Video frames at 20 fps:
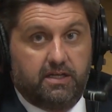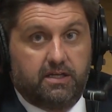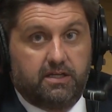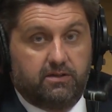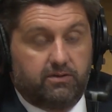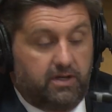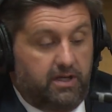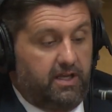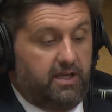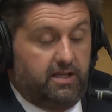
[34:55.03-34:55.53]

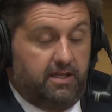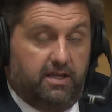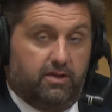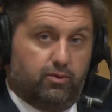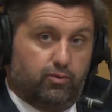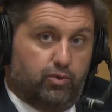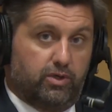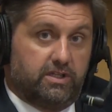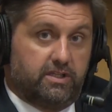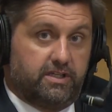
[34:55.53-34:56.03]
Right?
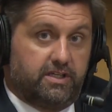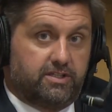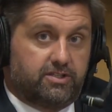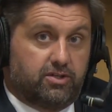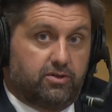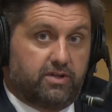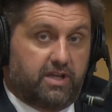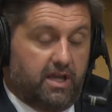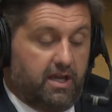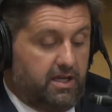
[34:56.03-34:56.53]
It really is
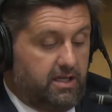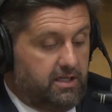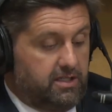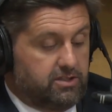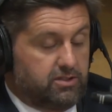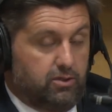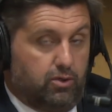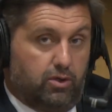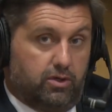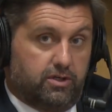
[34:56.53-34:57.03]
okay
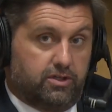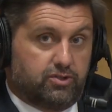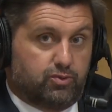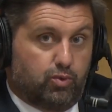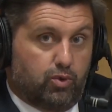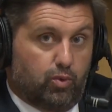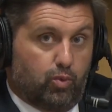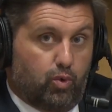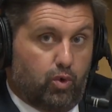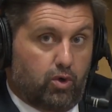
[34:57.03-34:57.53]
as long as
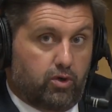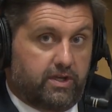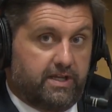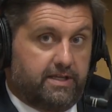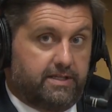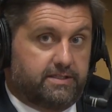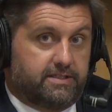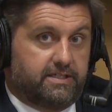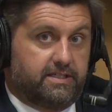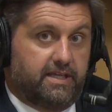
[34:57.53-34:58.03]
we're
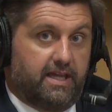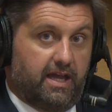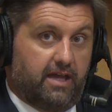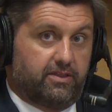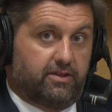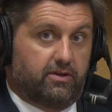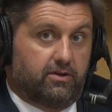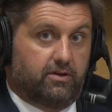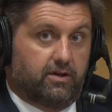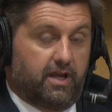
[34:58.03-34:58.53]
working
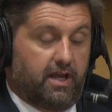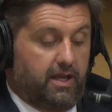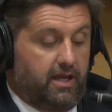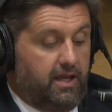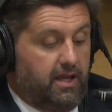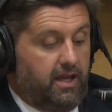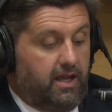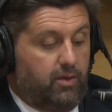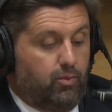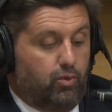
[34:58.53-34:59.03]
together
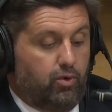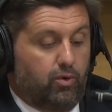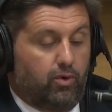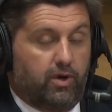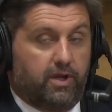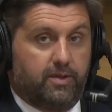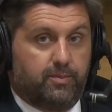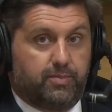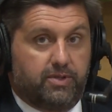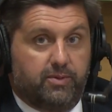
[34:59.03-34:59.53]
and we're
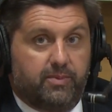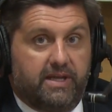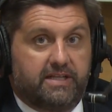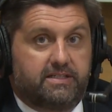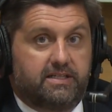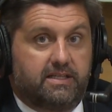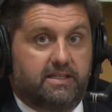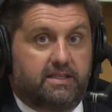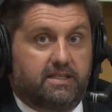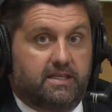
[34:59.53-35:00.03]

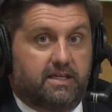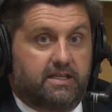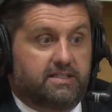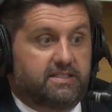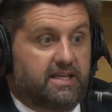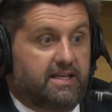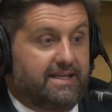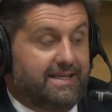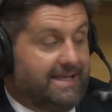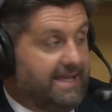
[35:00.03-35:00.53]
implementing things
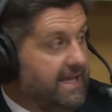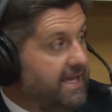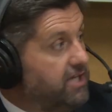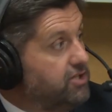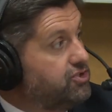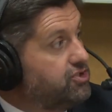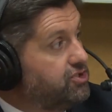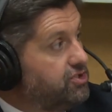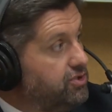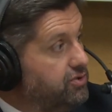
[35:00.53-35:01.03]
that
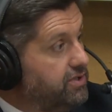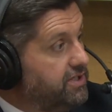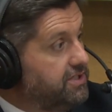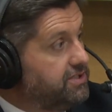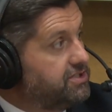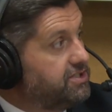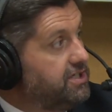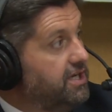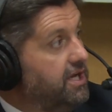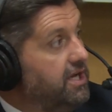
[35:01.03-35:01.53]
engage
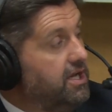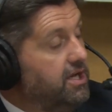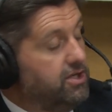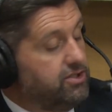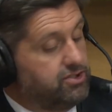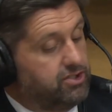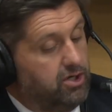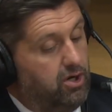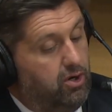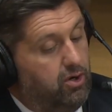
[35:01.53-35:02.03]
students.
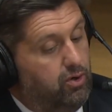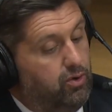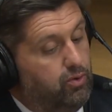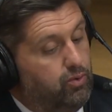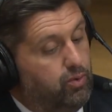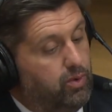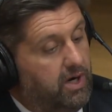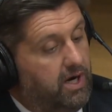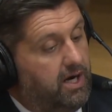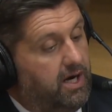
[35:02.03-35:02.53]

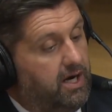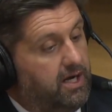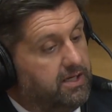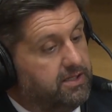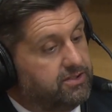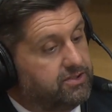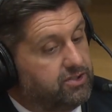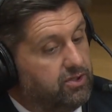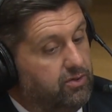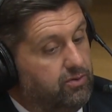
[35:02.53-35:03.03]
So,
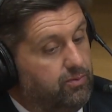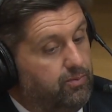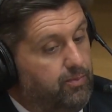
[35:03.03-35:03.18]
so